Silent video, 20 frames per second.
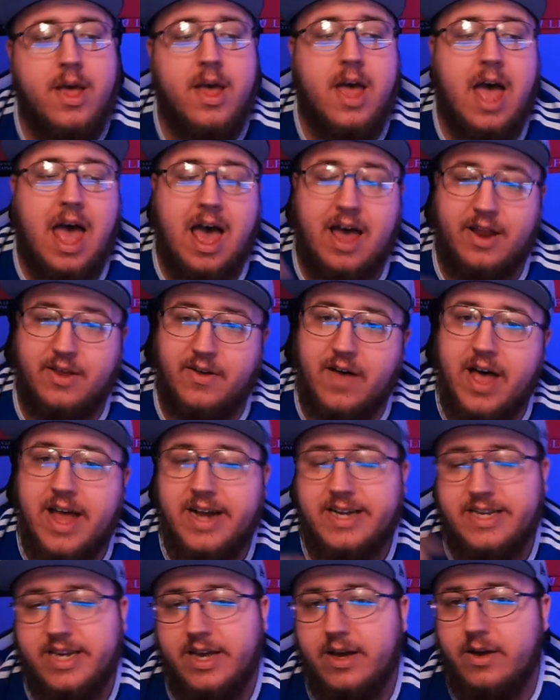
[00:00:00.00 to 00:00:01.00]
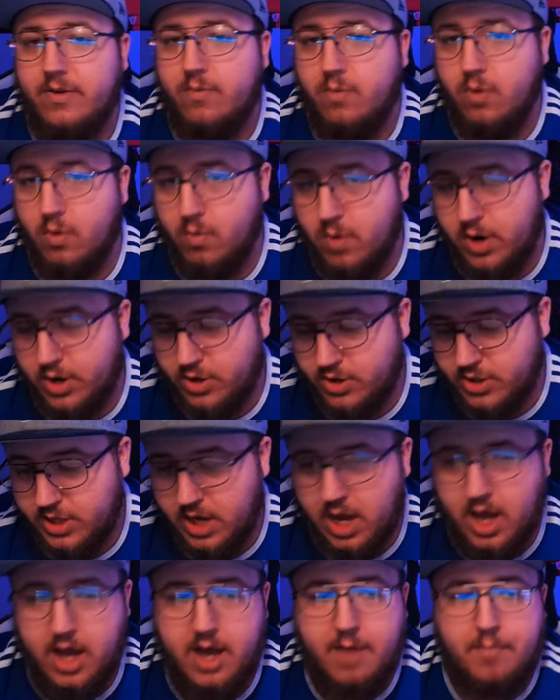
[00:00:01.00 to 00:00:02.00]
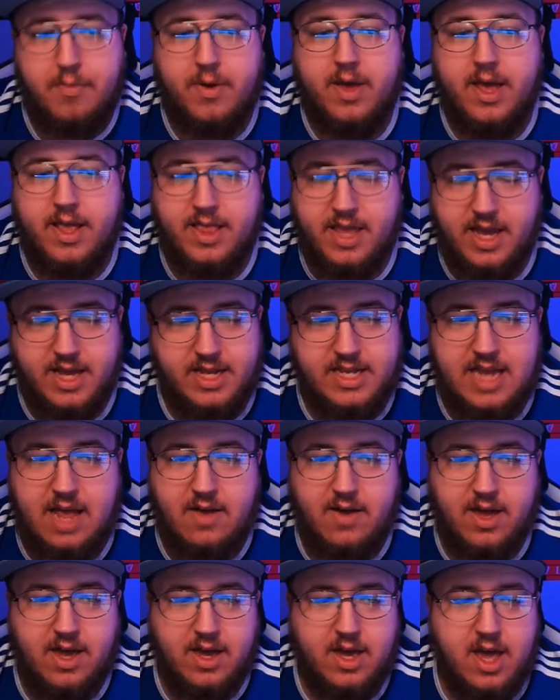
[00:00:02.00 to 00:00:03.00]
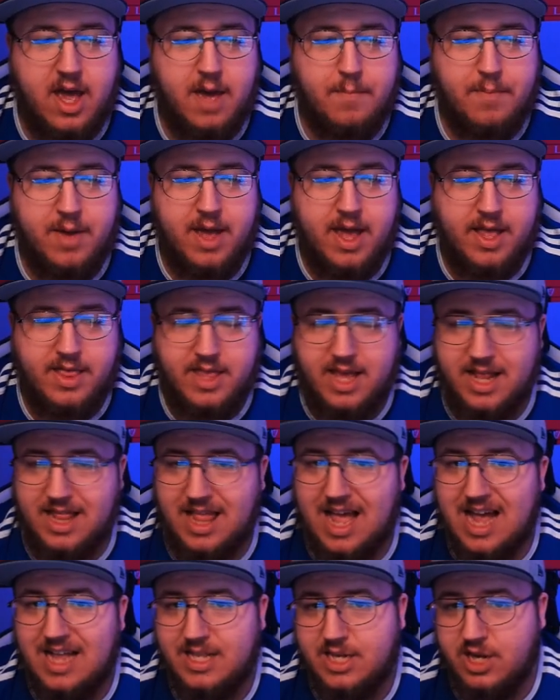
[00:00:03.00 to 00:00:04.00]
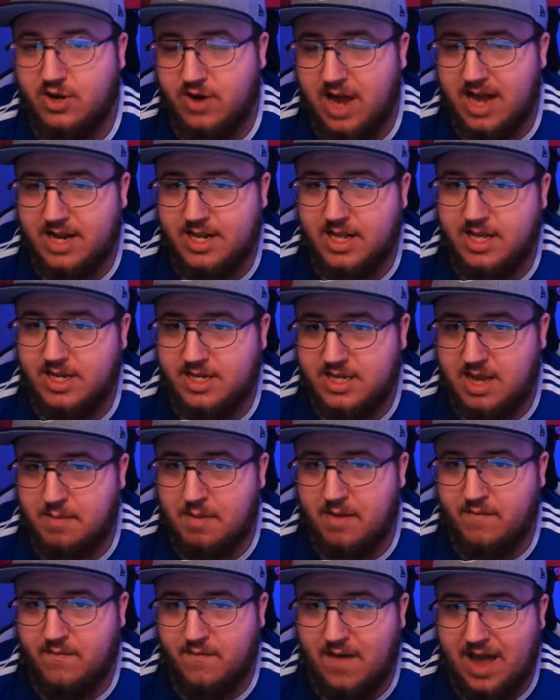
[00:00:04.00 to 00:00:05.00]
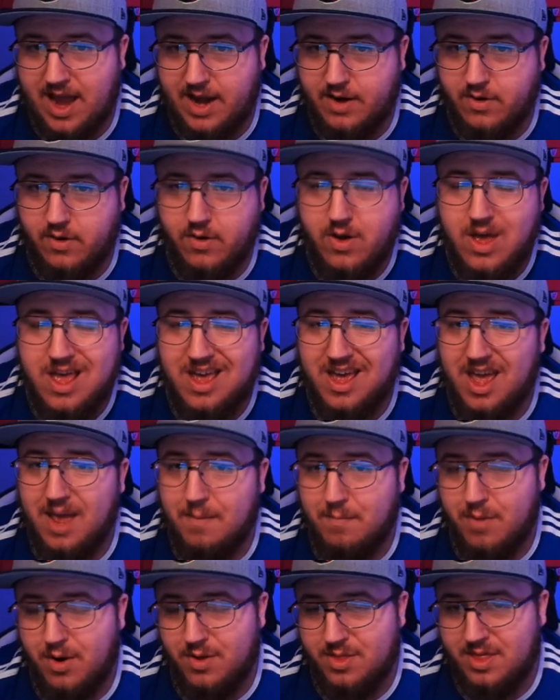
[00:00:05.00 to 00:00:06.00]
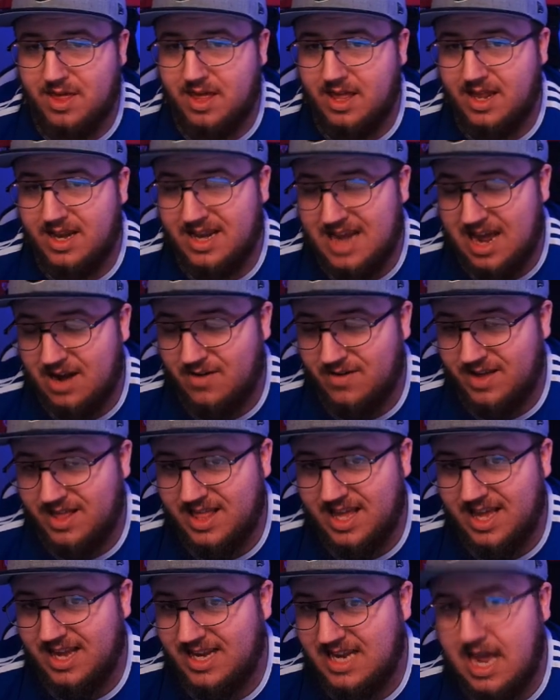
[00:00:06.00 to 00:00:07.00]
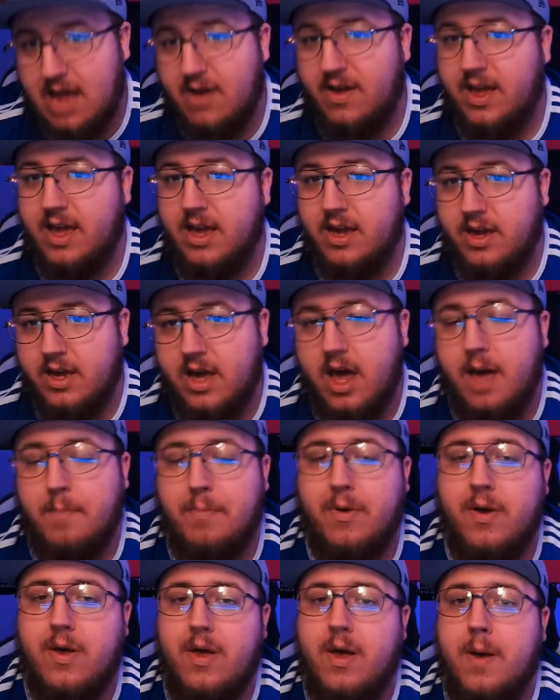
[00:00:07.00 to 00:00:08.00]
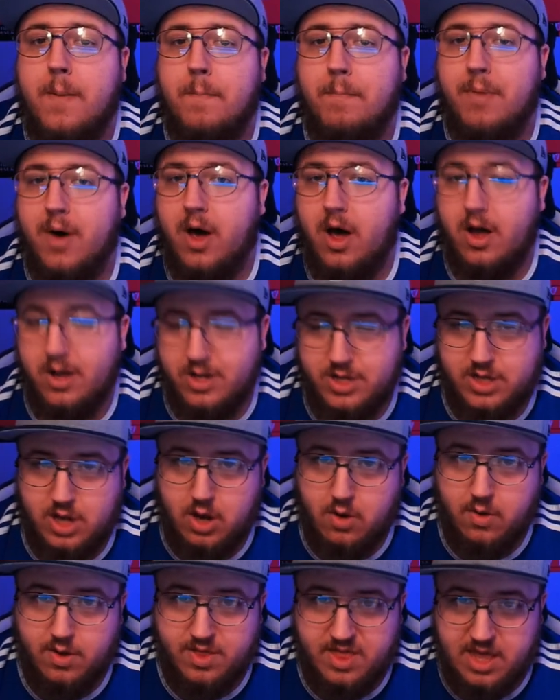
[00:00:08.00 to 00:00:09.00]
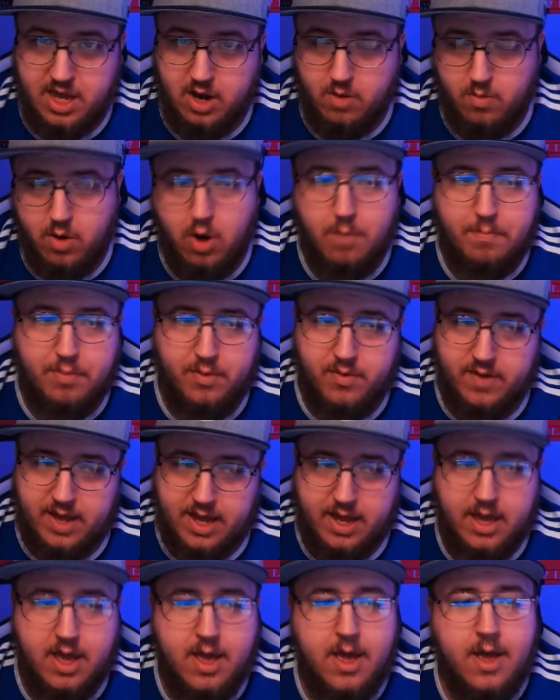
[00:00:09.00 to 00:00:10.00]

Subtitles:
Atalanta were runners up in the Italian Cup, and then Lazio got to the semi-final in both not only the Italian Cup but also the Europa League.